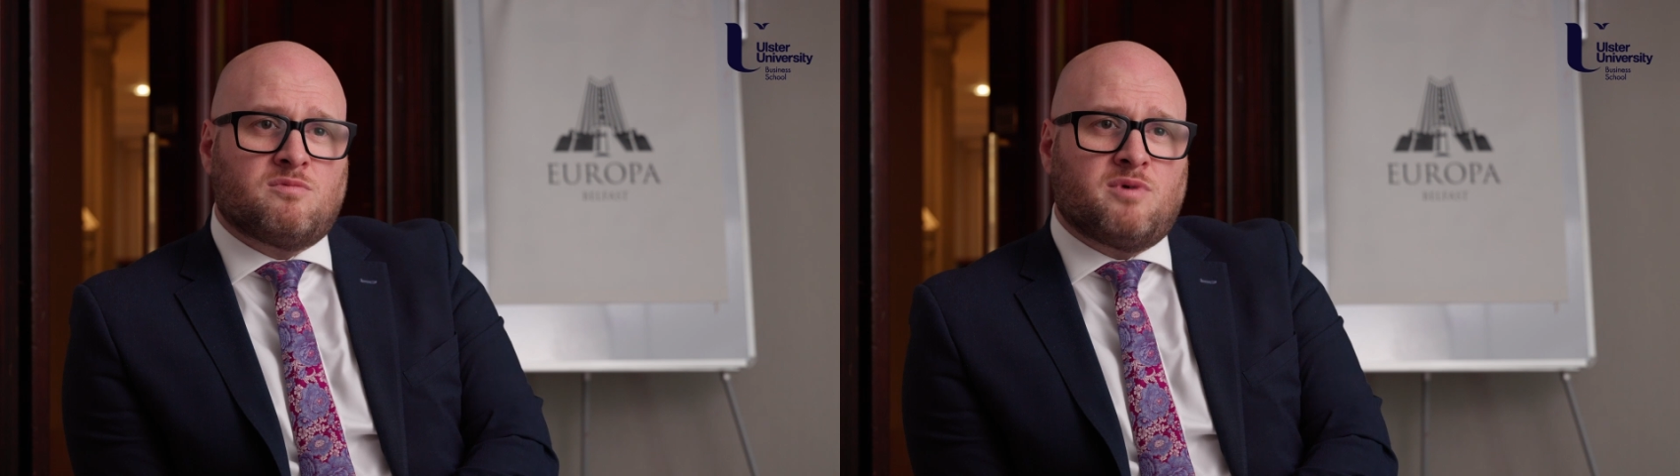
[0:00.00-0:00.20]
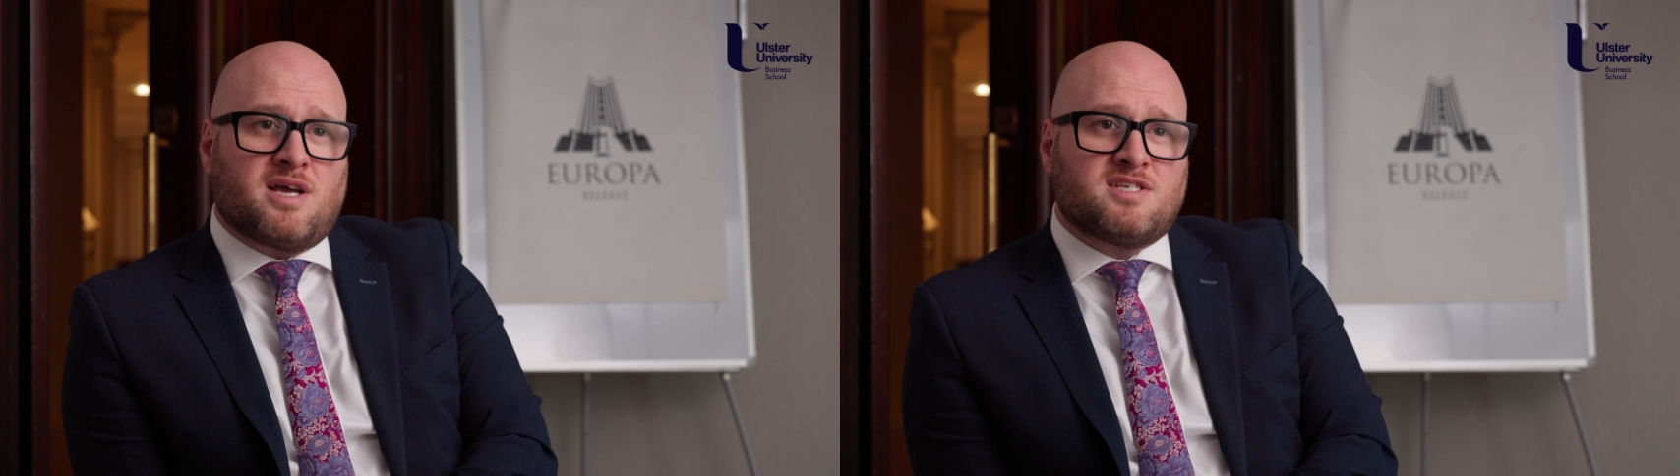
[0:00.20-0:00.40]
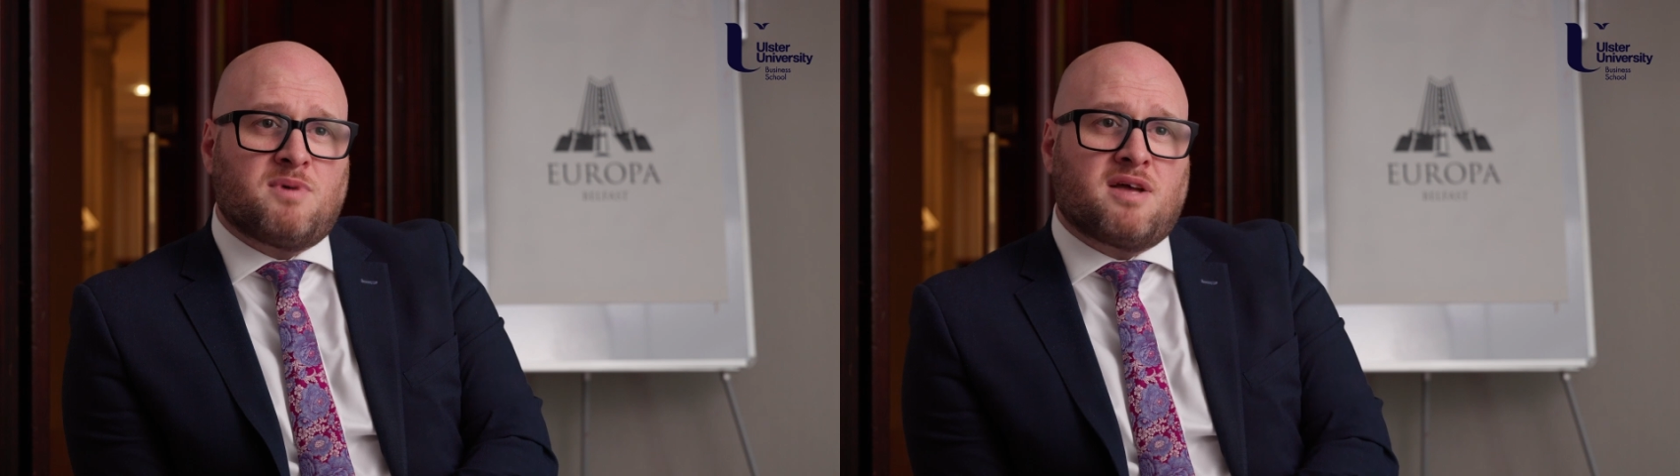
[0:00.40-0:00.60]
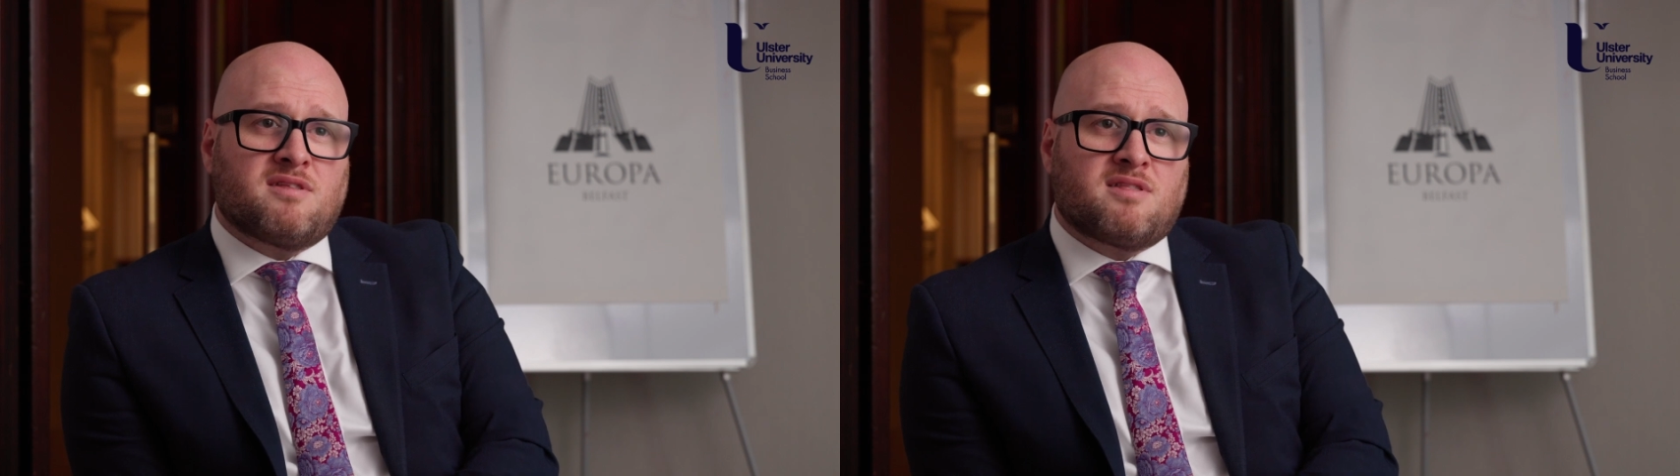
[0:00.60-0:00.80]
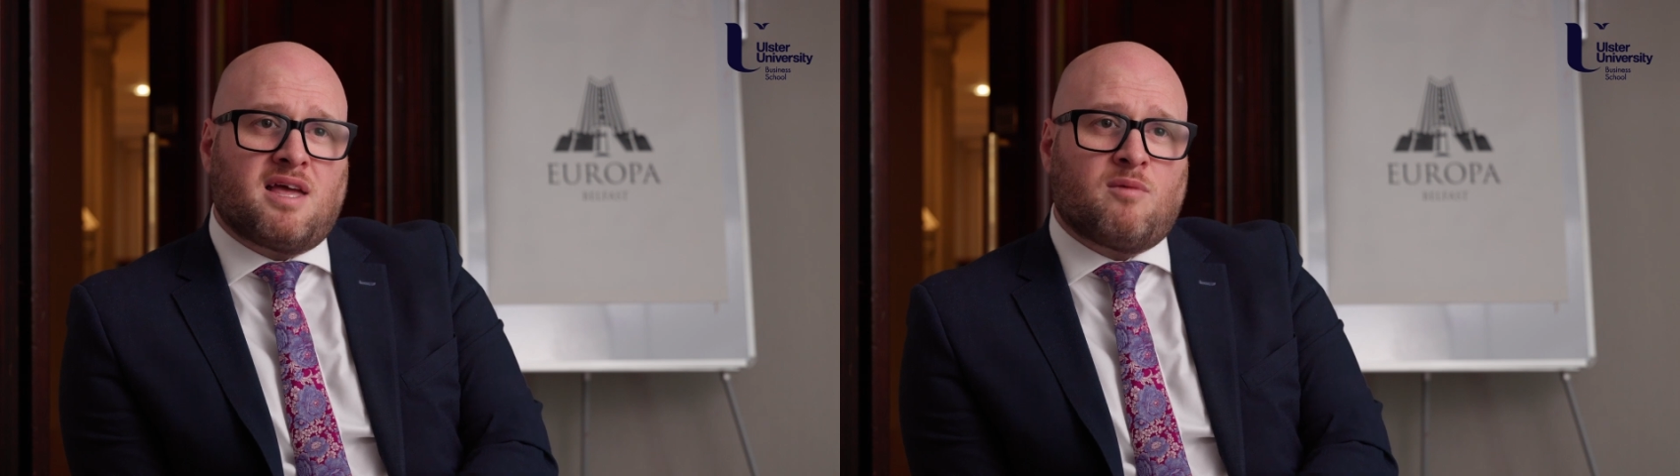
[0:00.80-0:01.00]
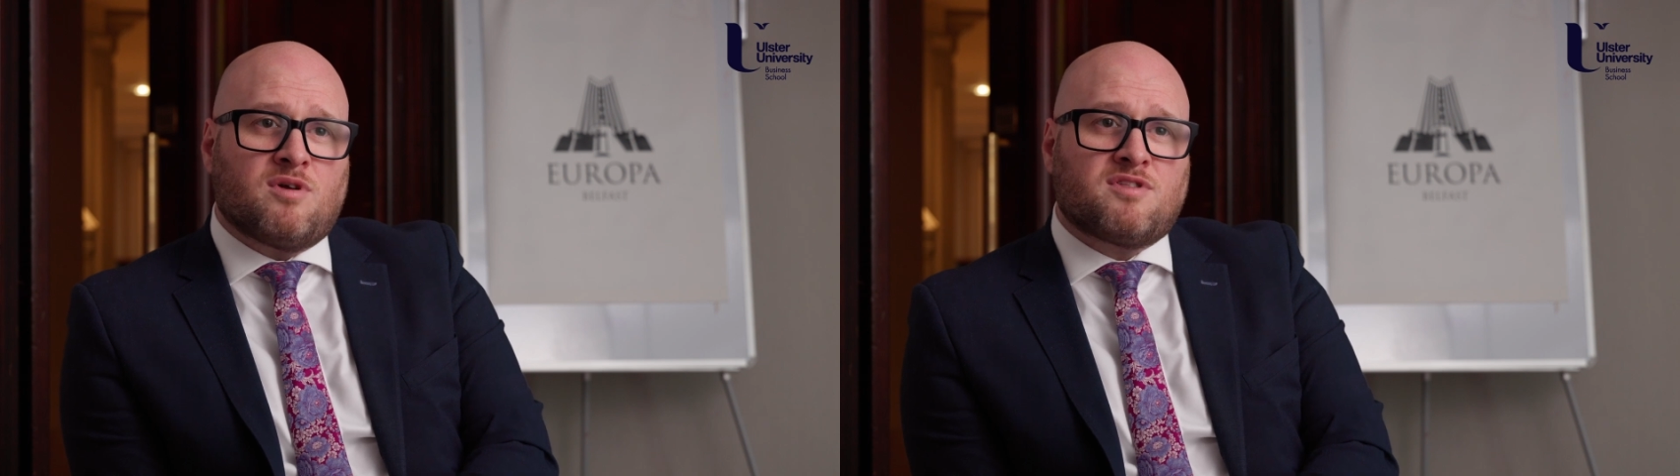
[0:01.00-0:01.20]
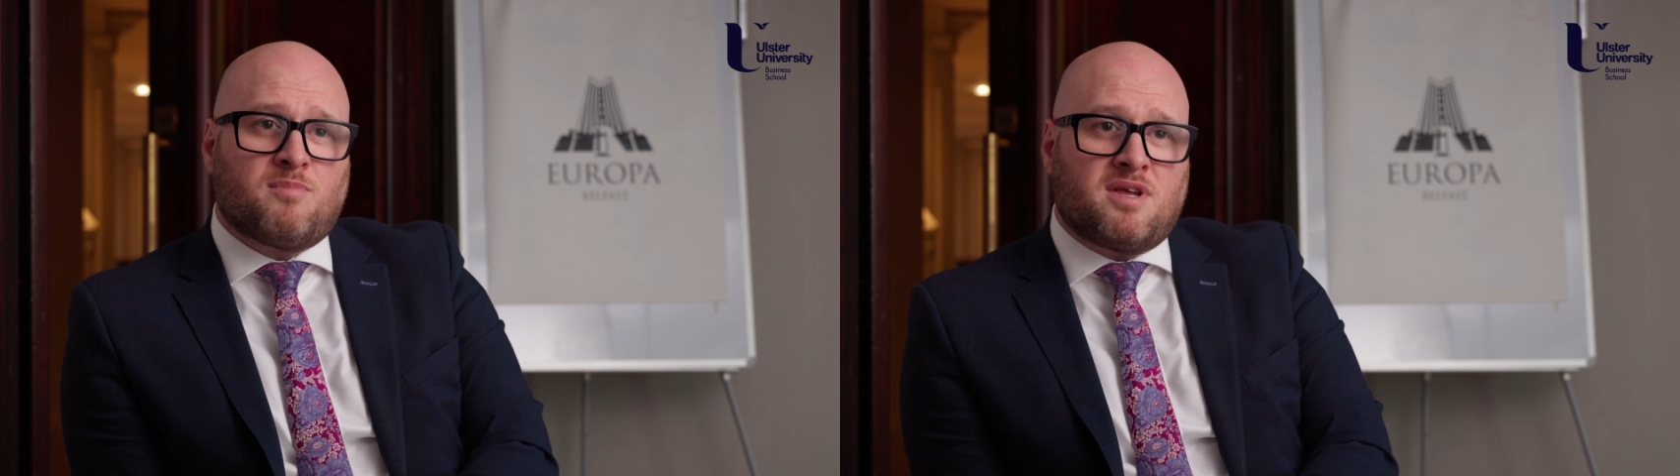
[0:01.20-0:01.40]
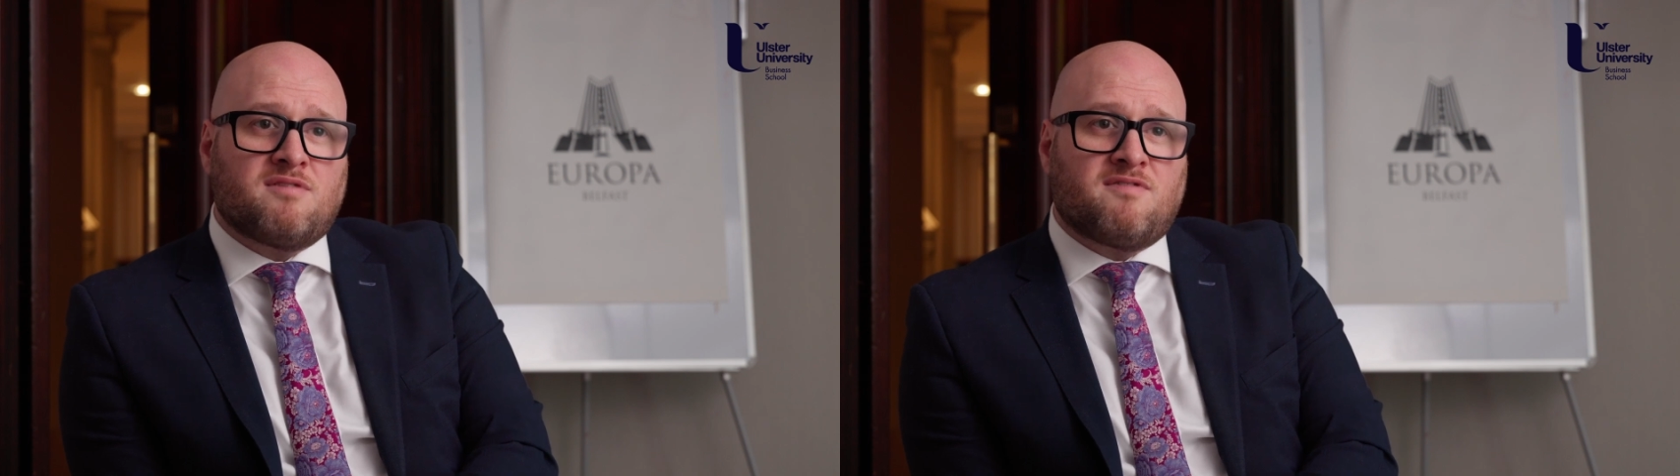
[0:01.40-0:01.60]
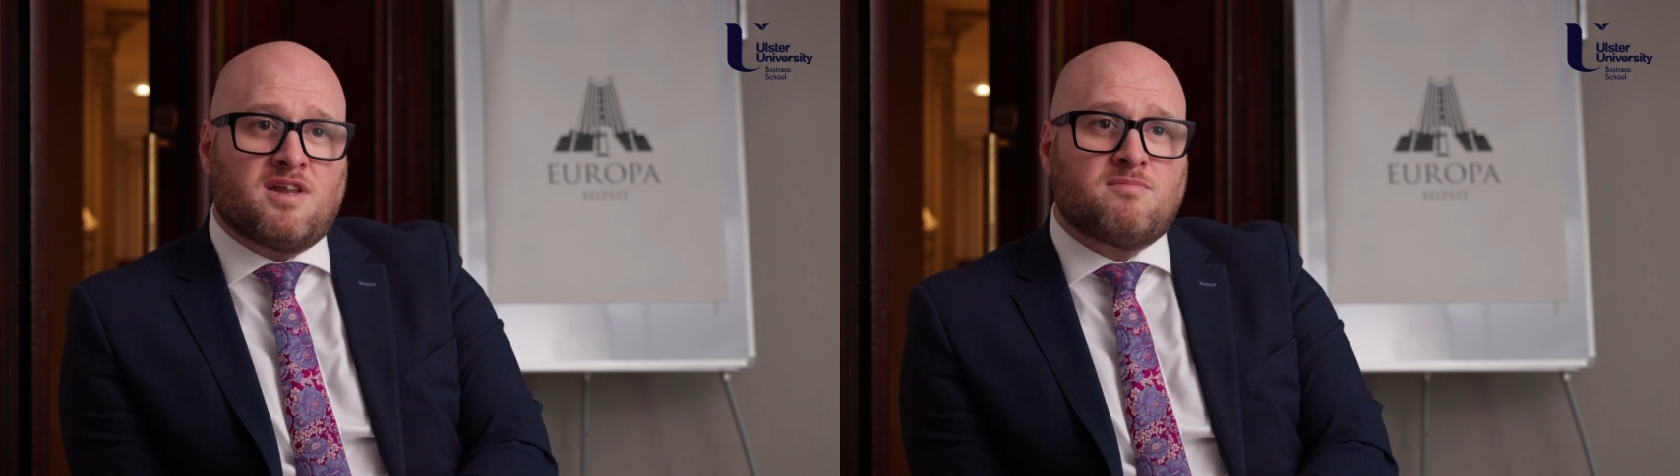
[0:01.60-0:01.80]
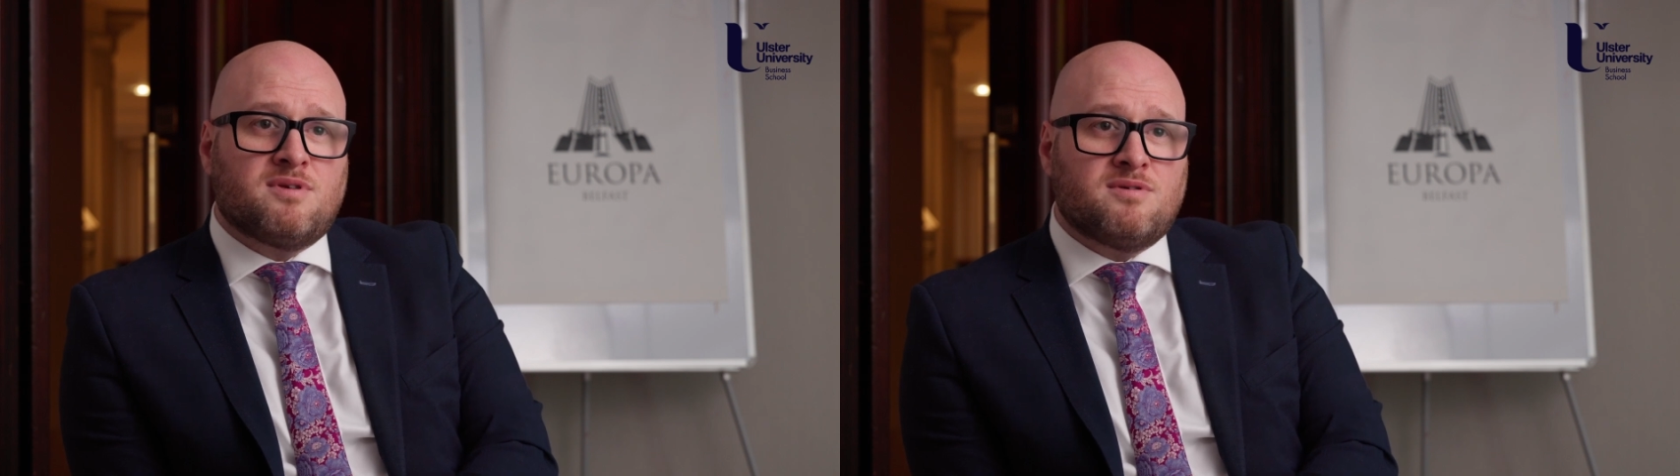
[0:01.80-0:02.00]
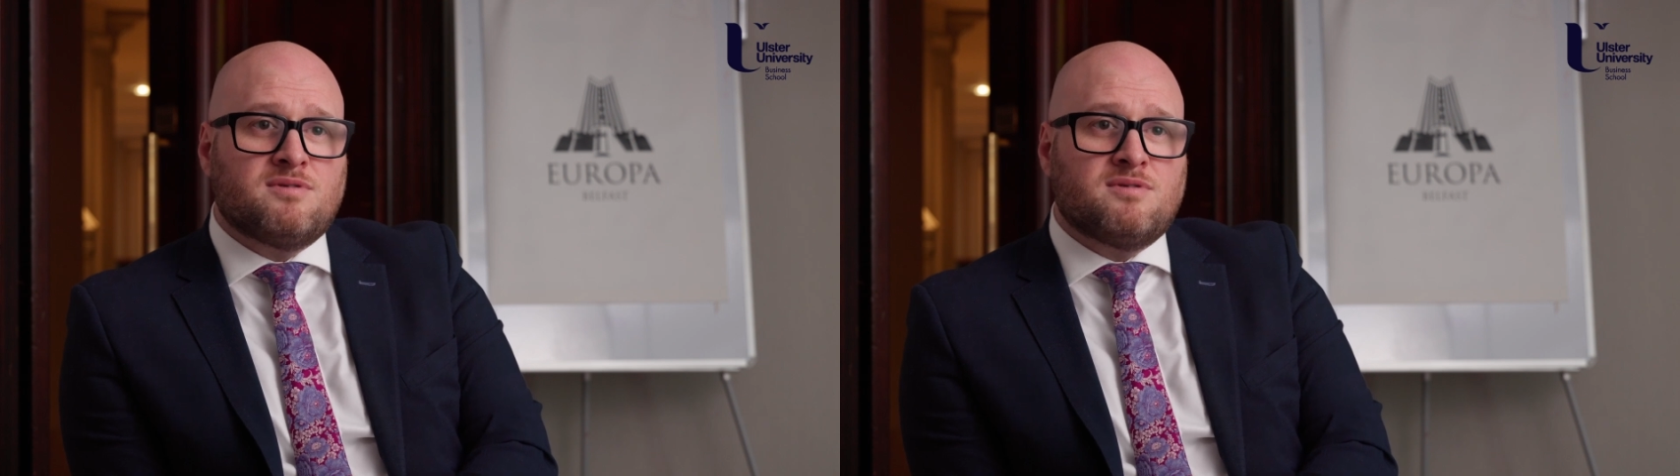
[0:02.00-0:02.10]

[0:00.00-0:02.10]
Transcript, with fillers: we expect that they want to be developed.